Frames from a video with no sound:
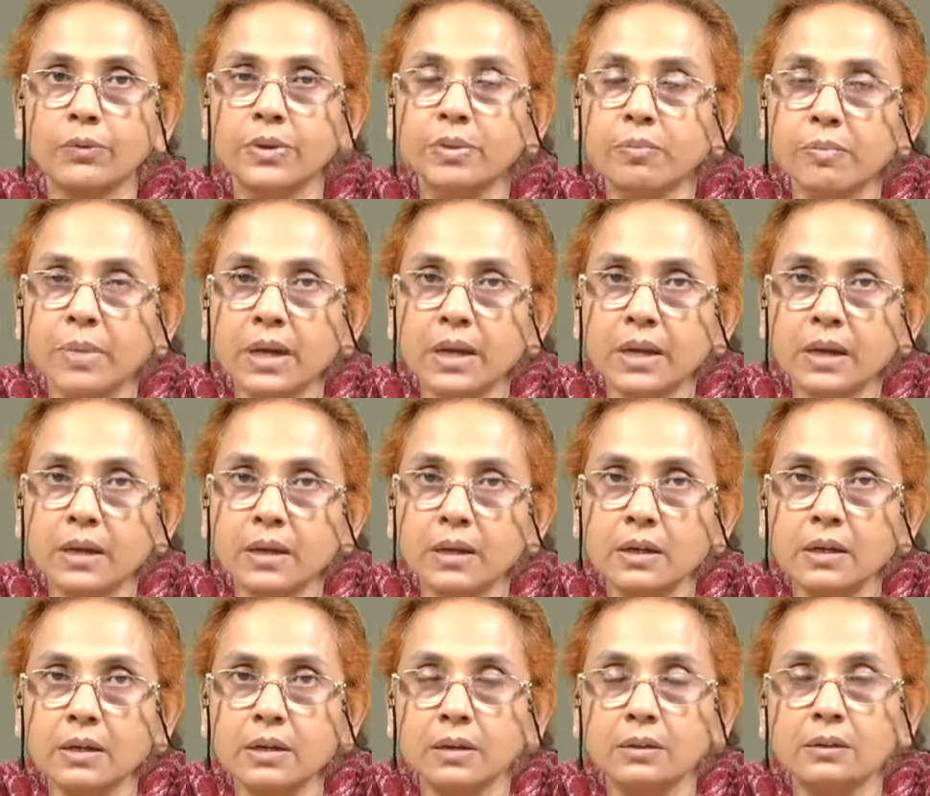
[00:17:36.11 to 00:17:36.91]
women
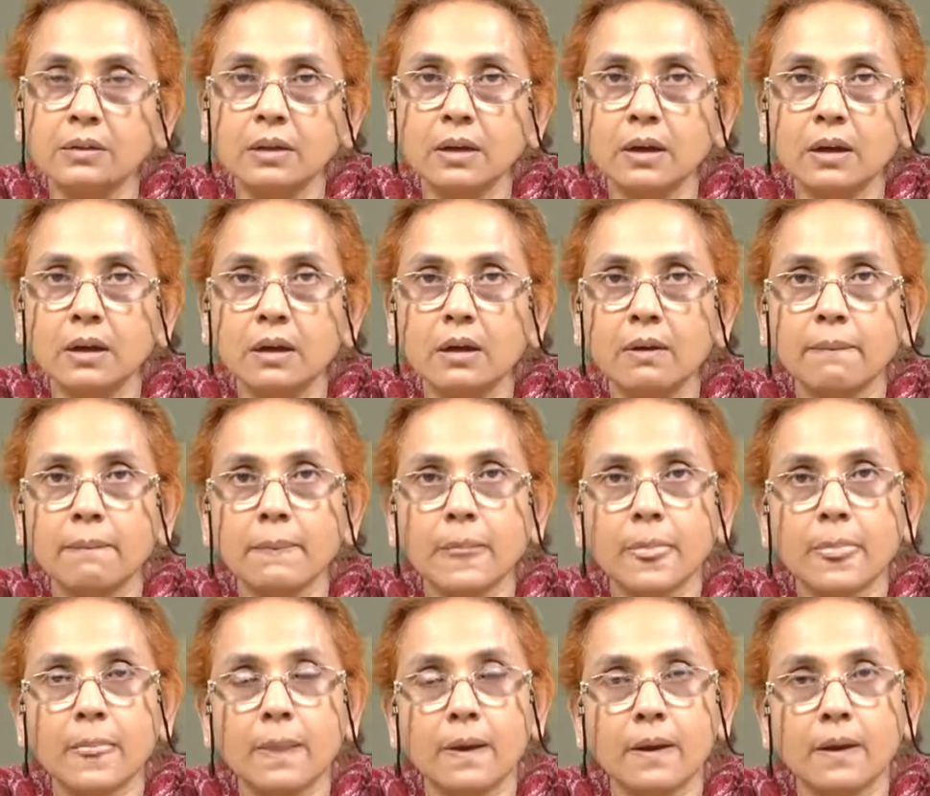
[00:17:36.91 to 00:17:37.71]
in the
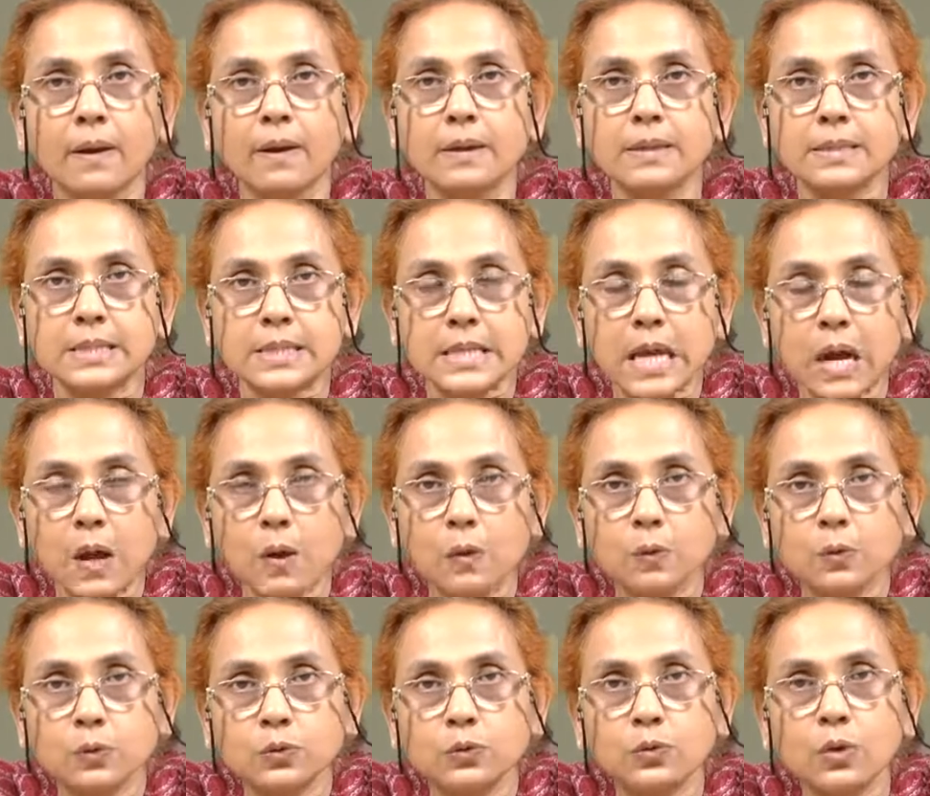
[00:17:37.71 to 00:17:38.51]
uh,
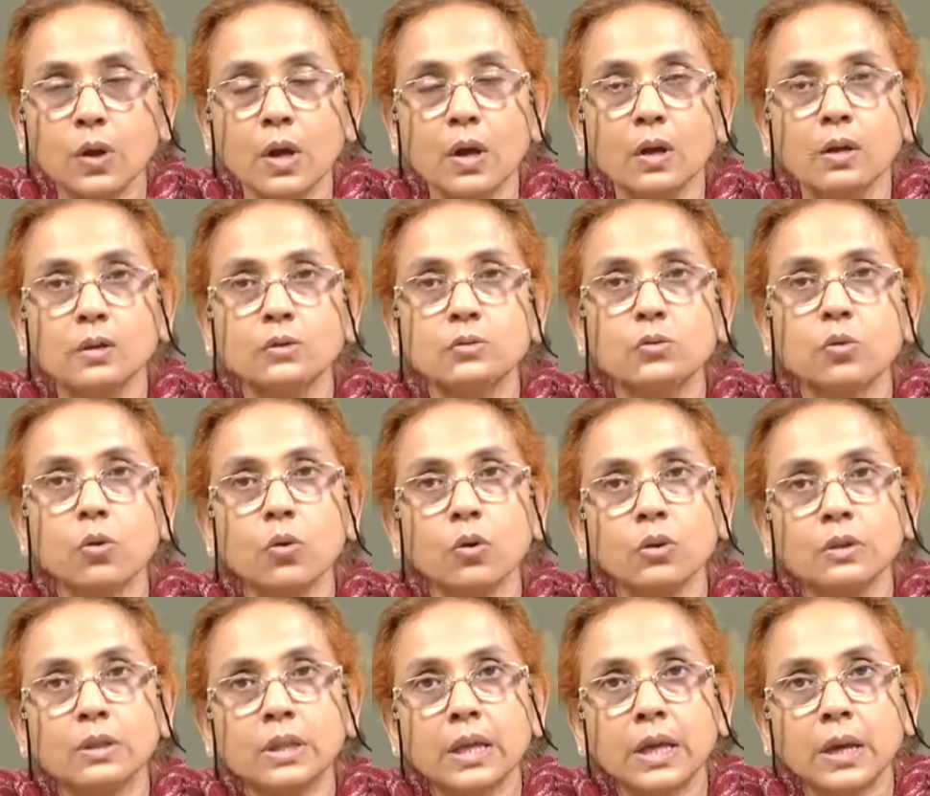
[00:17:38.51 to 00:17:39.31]
south
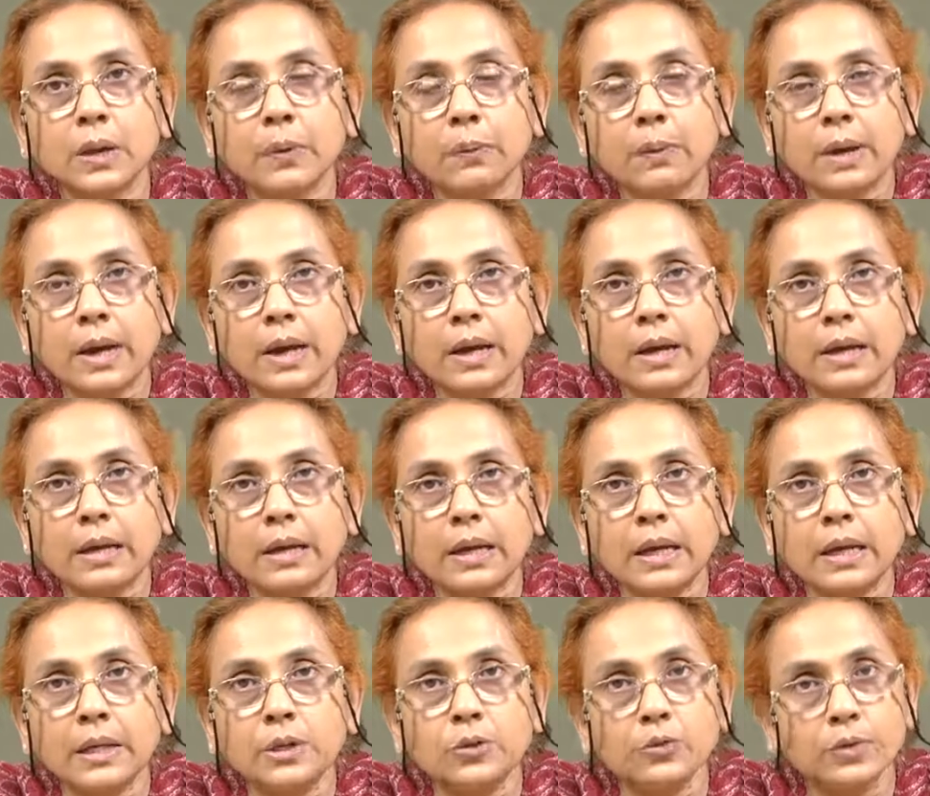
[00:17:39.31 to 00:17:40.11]
though they
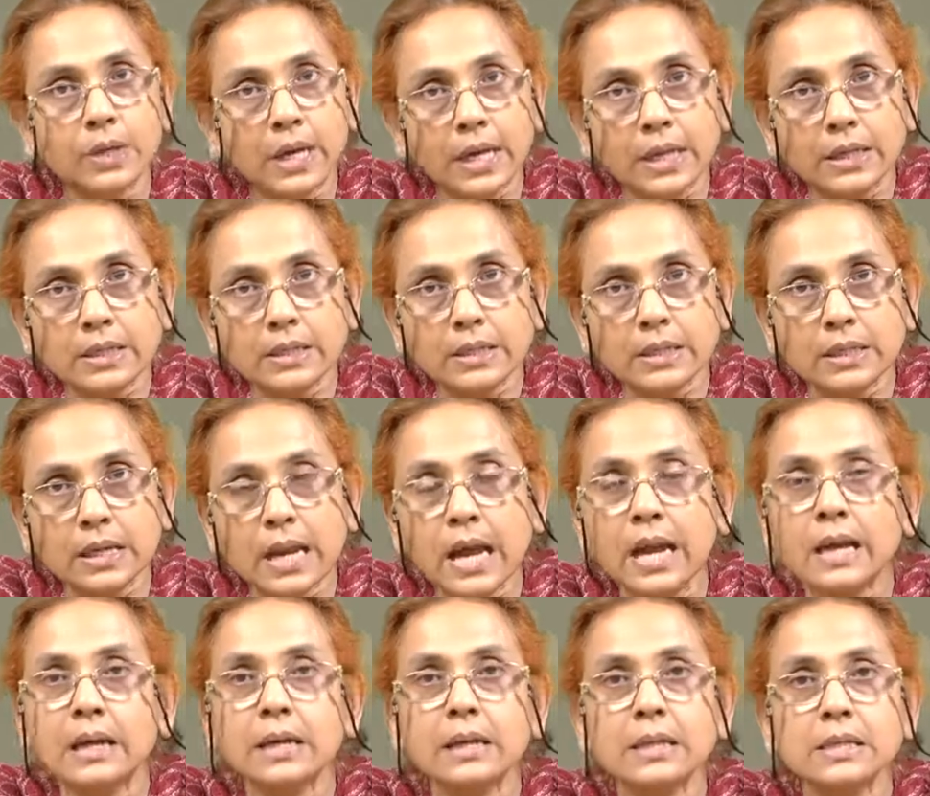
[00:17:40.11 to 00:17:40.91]
were
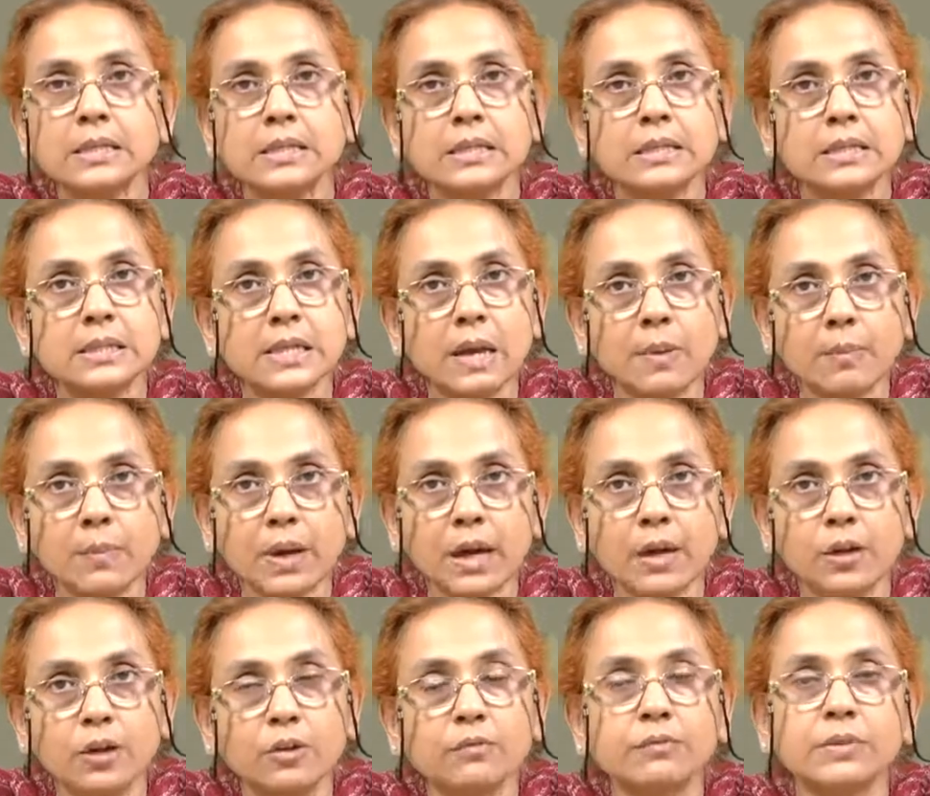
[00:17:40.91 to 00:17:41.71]
educated, at least
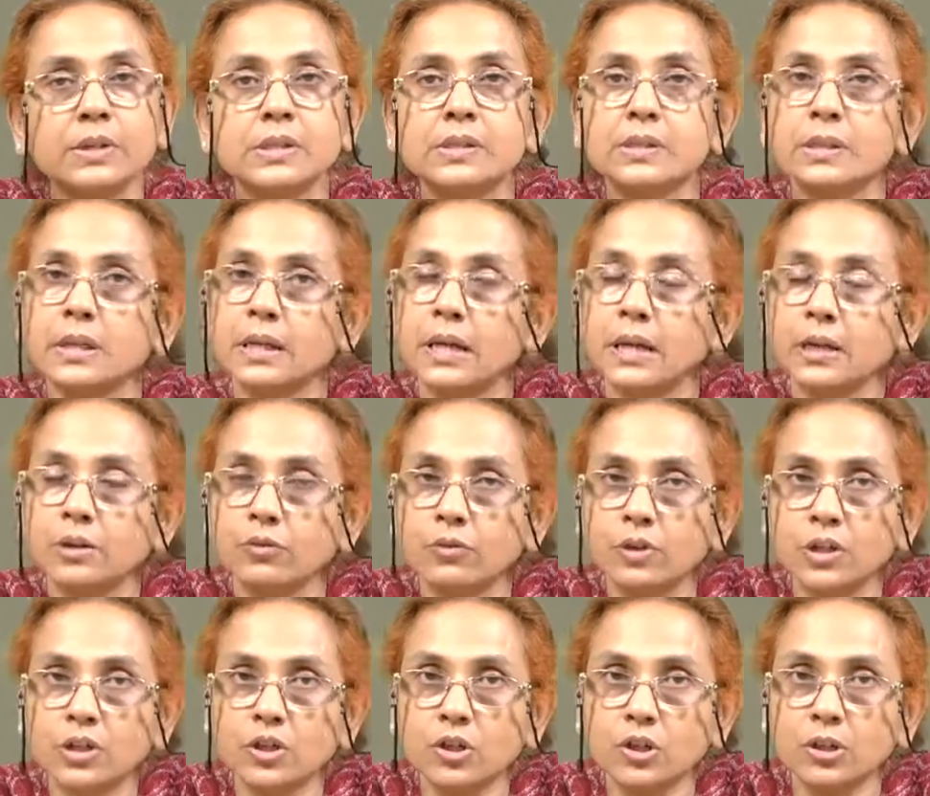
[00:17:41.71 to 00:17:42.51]
some kind of basic
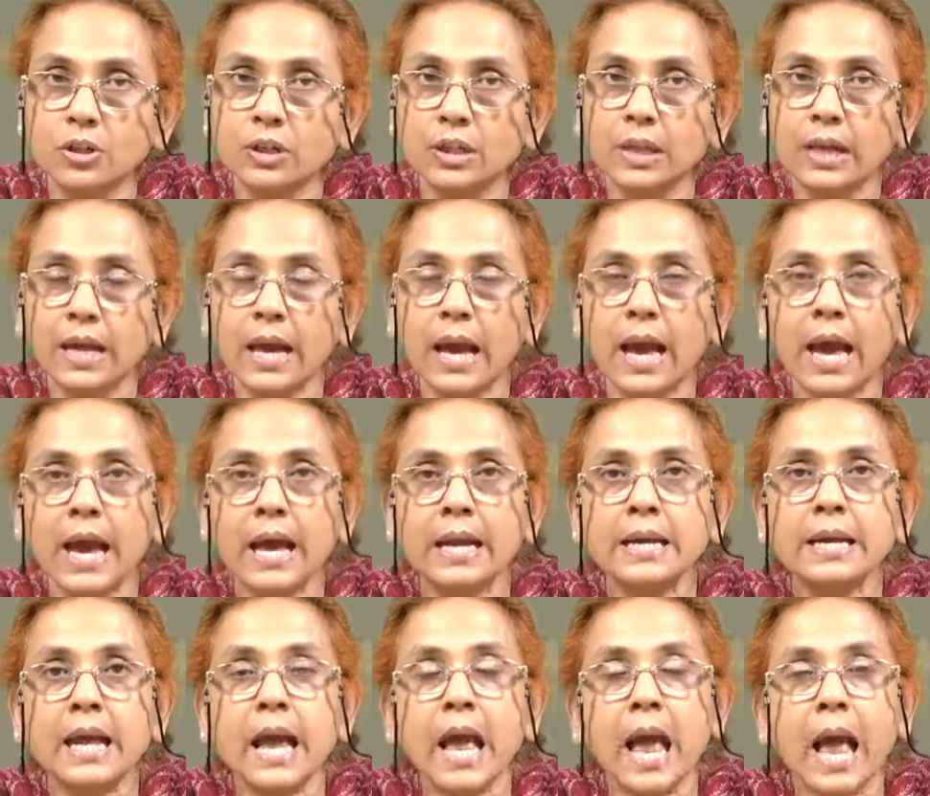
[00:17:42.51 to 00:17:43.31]
education they
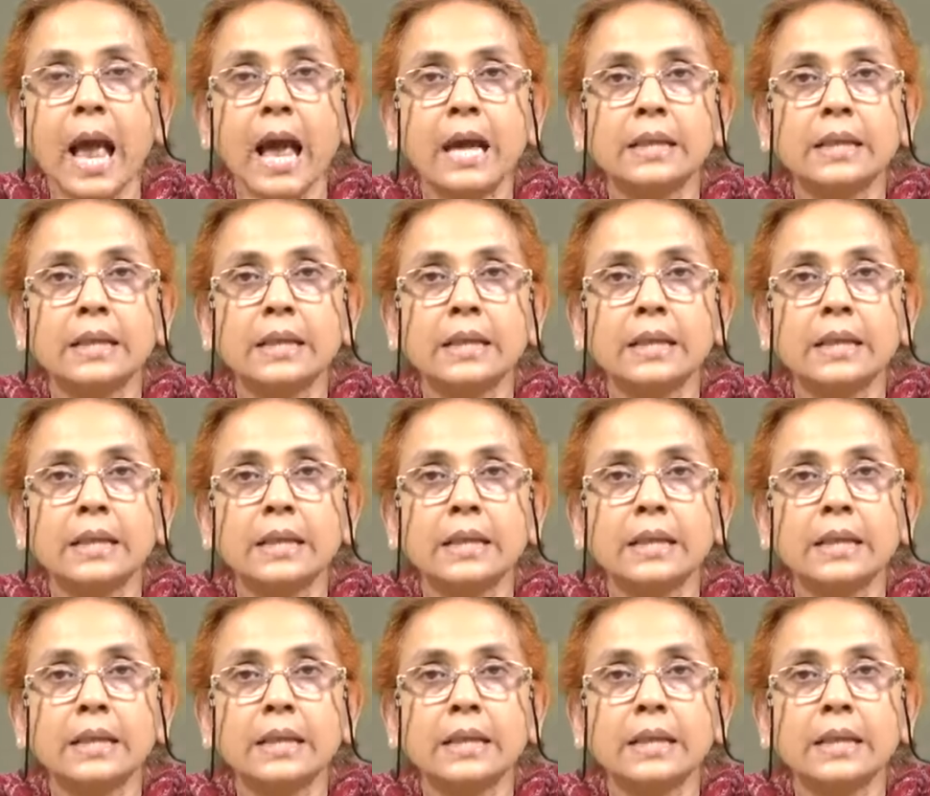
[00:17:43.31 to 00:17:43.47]
had,